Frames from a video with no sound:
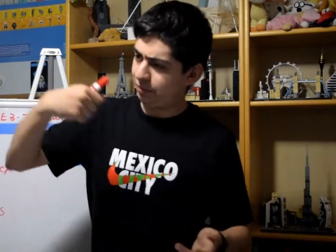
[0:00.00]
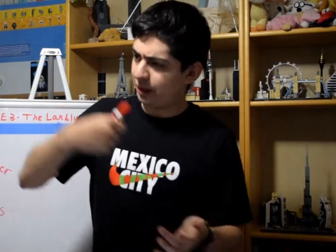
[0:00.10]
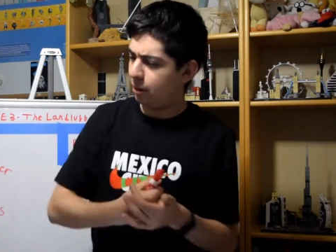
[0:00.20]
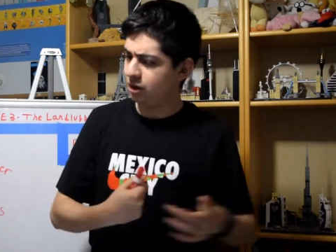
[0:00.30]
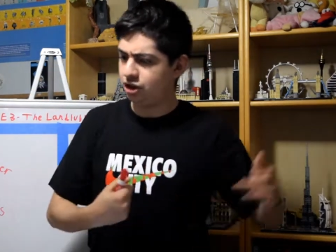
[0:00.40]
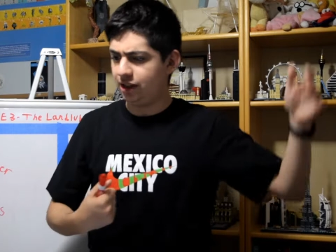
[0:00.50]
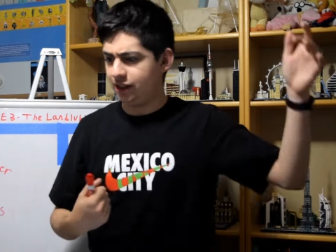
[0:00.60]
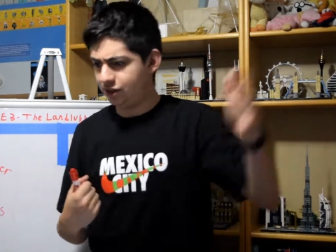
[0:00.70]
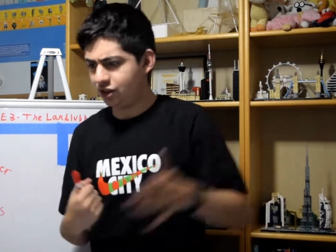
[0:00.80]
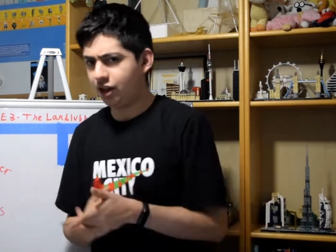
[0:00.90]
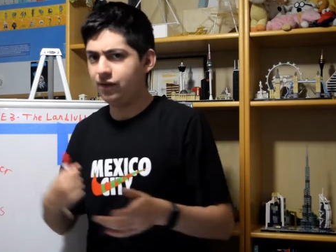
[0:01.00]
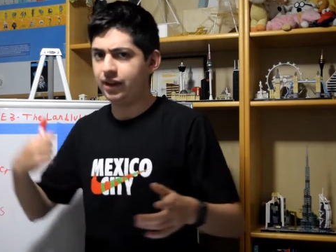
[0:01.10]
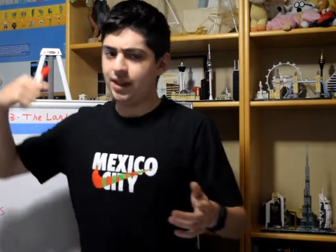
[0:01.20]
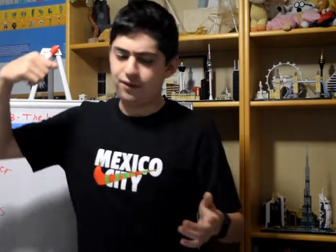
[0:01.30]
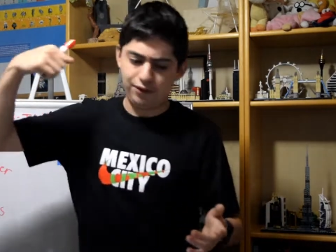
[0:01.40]
punching and stuff
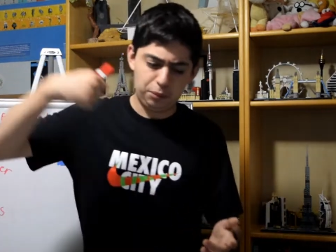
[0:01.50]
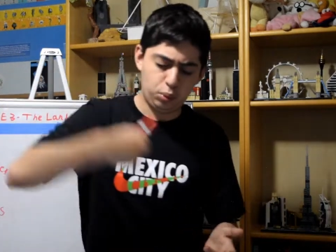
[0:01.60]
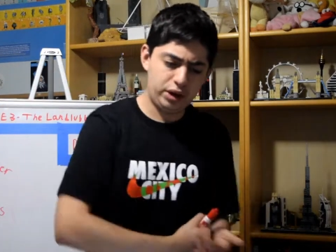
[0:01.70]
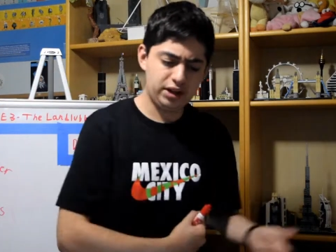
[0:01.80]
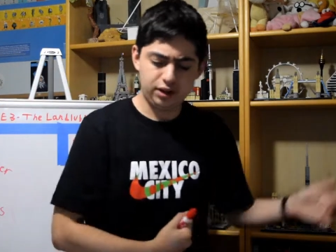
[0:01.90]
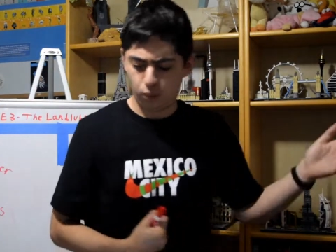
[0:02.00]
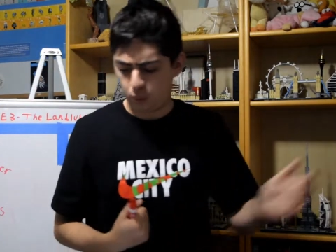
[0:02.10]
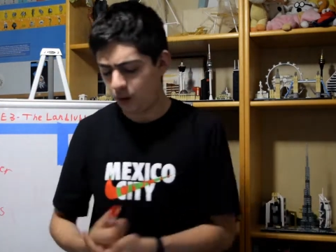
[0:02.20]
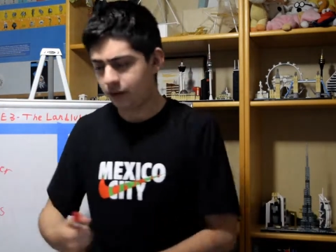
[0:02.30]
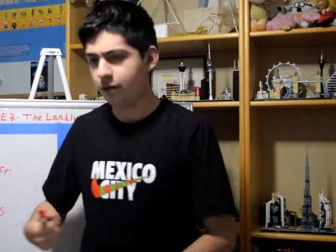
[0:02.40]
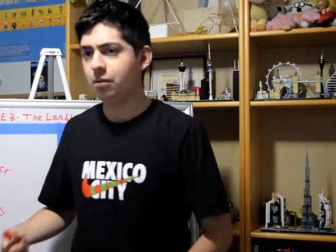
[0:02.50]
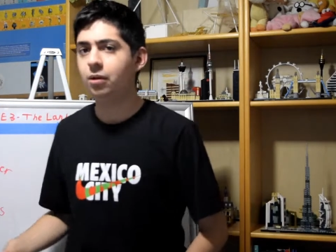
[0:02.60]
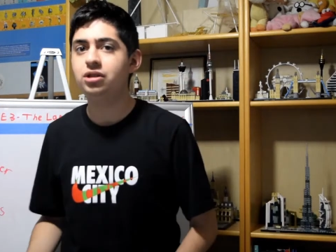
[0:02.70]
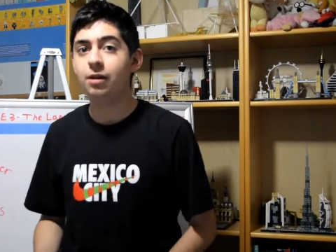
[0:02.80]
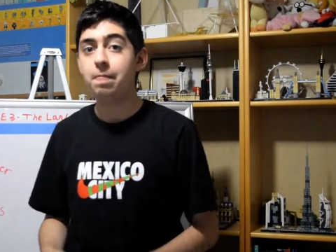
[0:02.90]
like that from wind and water
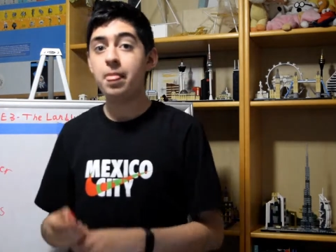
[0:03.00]
erosion.